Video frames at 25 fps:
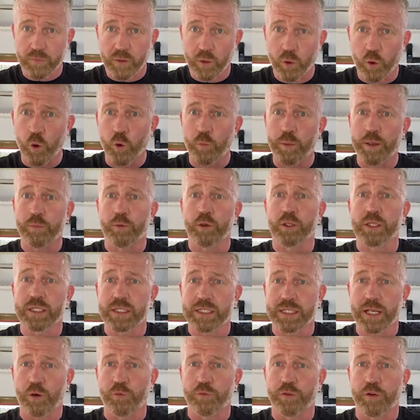or people can
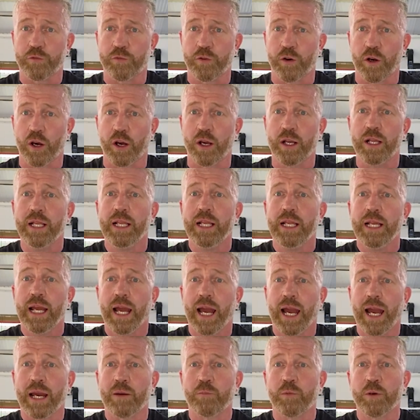self-refer,
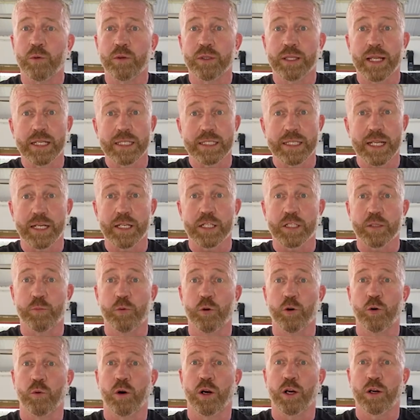and we will then send a
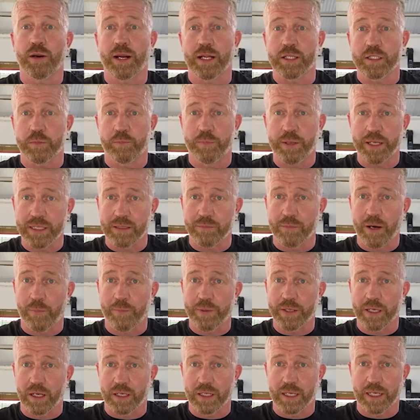support worker out to pick them
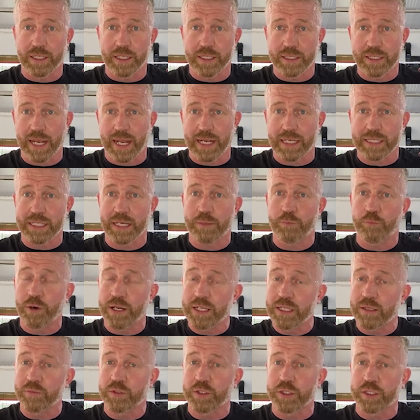up in our London taxi,
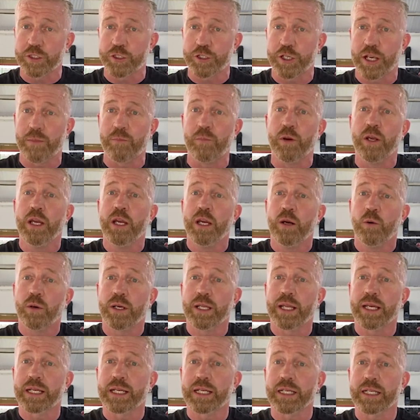bring them to the gym
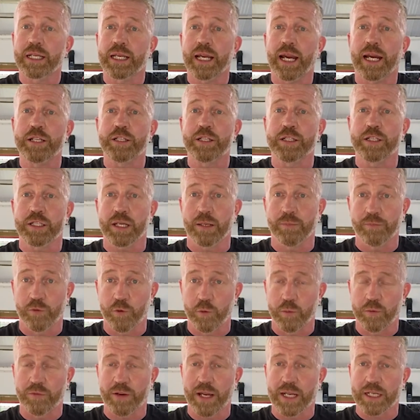where they can engage in some
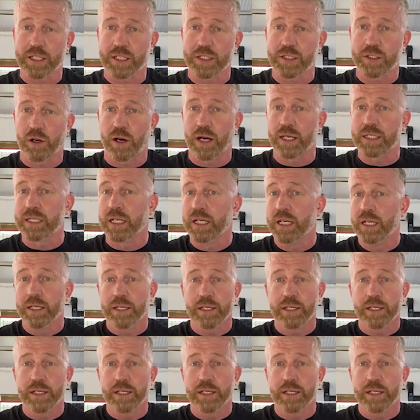form of exercise,